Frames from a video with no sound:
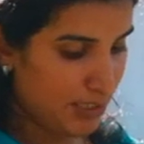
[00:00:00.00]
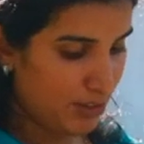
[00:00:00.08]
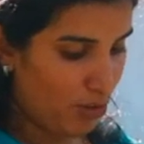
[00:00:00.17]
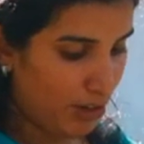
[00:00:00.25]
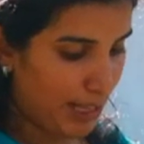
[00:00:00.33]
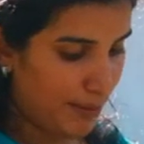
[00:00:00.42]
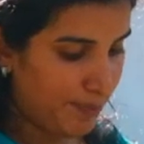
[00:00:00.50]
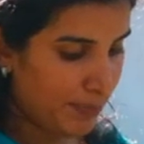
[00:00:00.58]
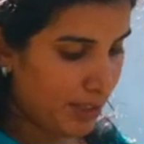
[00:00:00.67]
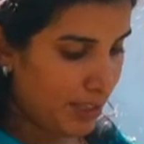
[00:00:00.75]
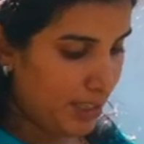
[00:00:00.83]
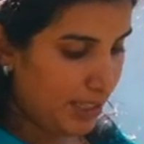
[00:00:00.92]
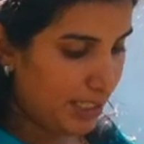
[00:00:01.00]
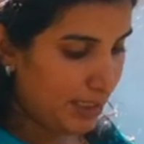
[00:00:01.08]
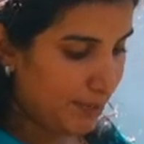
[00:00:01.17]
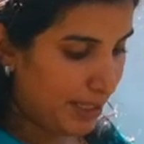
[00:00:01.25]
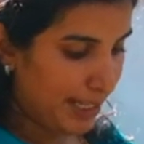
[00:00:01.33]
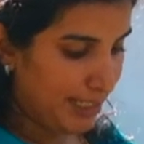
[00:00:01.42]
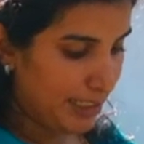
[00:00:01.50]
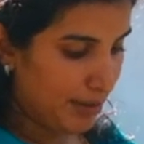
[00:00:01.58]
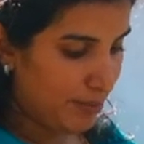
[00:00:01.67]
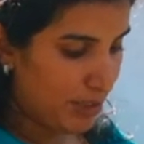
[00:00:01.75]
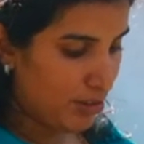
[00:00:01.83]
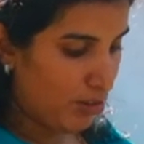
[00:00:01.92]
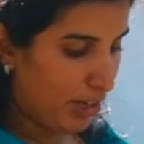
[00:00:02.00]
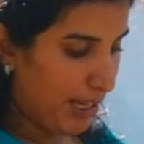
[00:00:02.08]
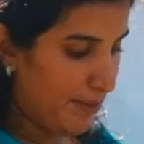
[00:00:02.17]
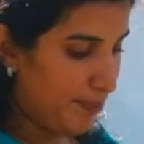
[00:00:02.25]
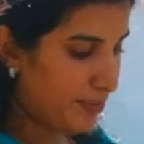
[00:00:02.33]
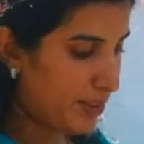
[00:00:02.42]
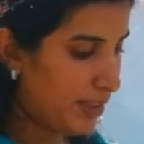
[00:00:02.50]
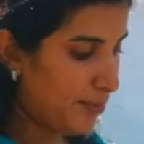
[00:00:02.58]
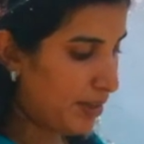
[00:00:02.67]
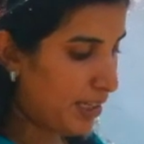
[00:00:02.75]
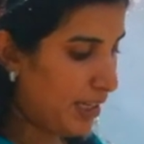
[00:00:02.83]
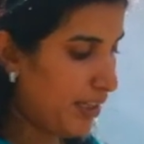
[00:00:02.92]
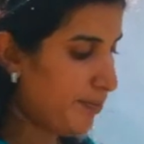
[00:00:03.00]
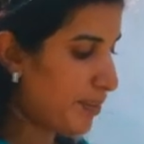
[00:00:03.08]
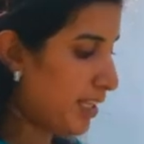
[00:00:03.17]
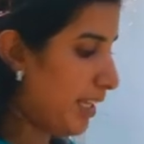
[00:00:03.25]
This is the number of numbers.